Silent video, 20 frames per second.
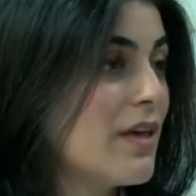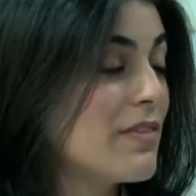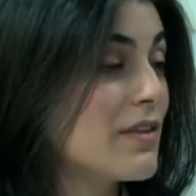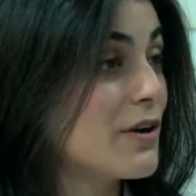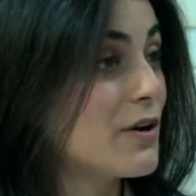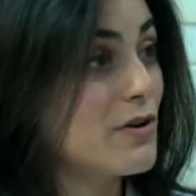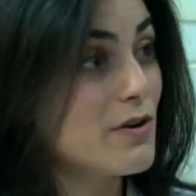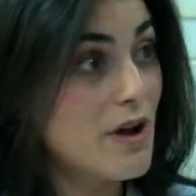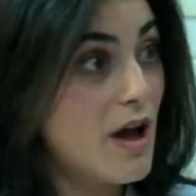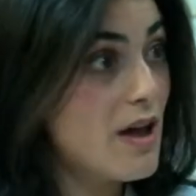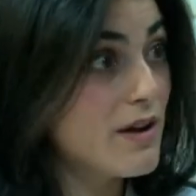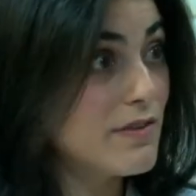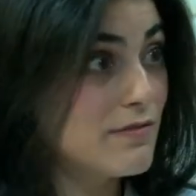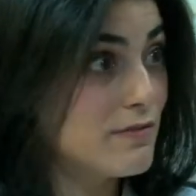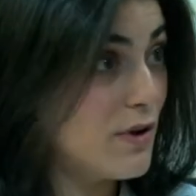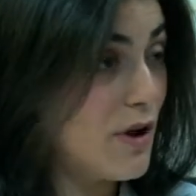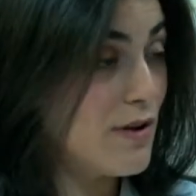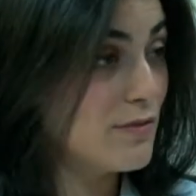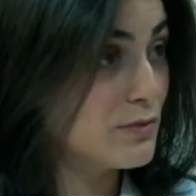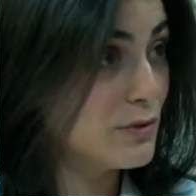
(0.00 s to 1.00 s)
that are not
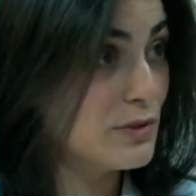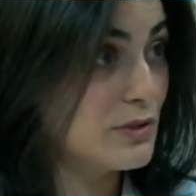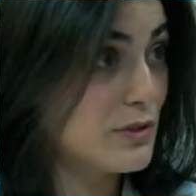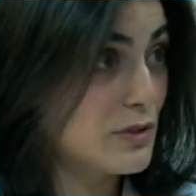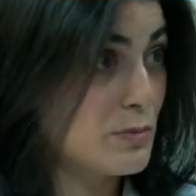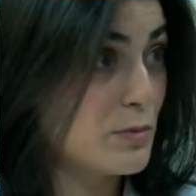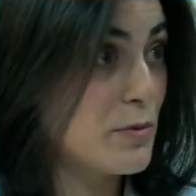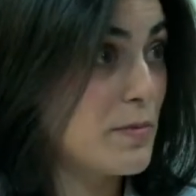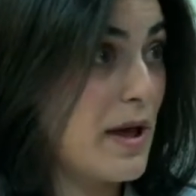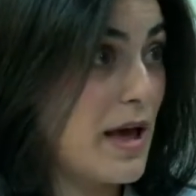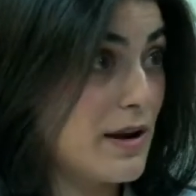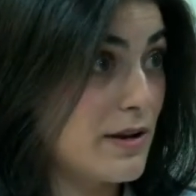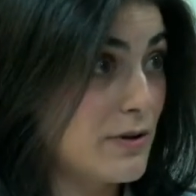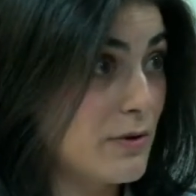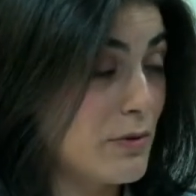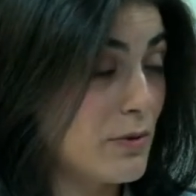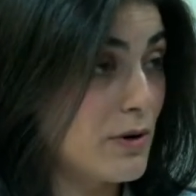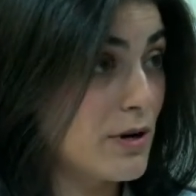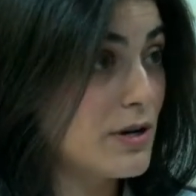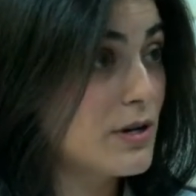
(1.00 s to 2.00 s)
involved with the spermatic
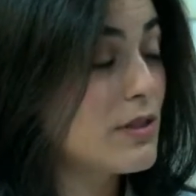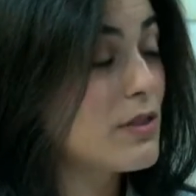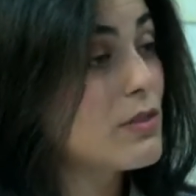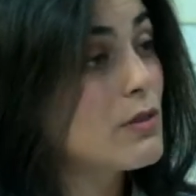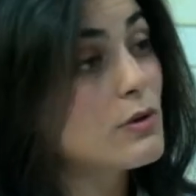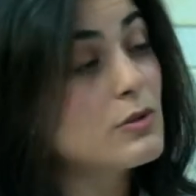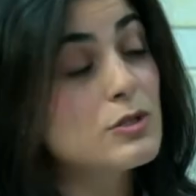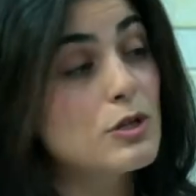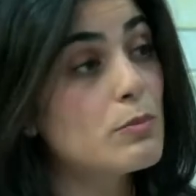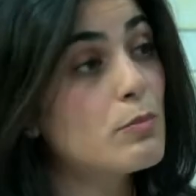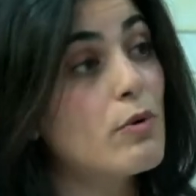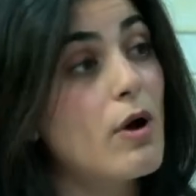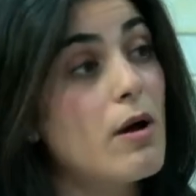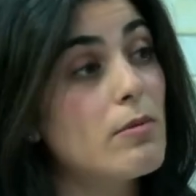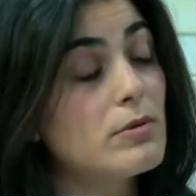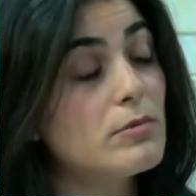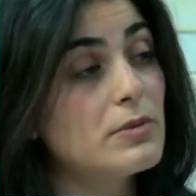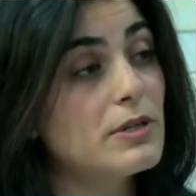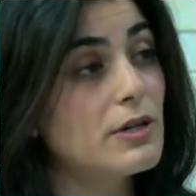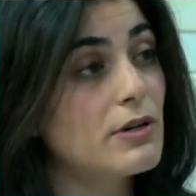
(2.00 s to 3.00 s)
cord, those are
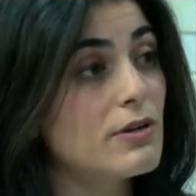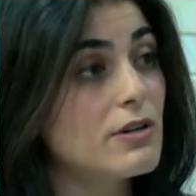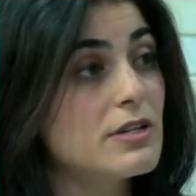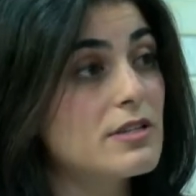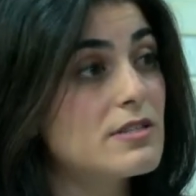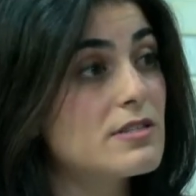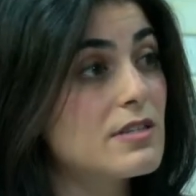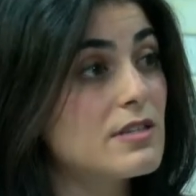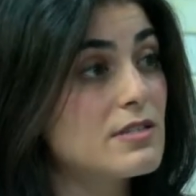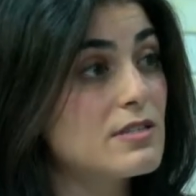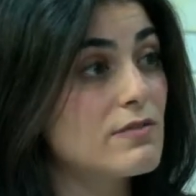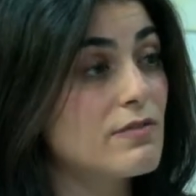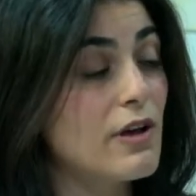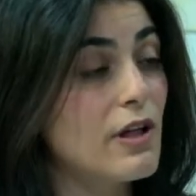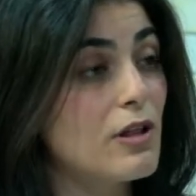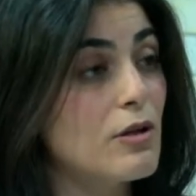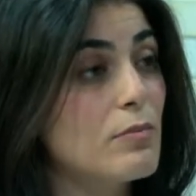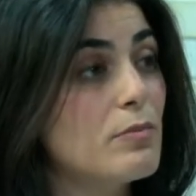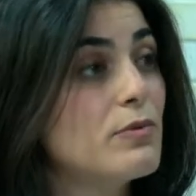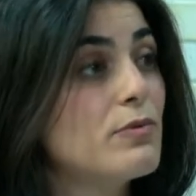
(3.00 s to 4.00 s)
probably hernias that
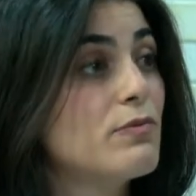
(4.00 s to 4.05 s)
develop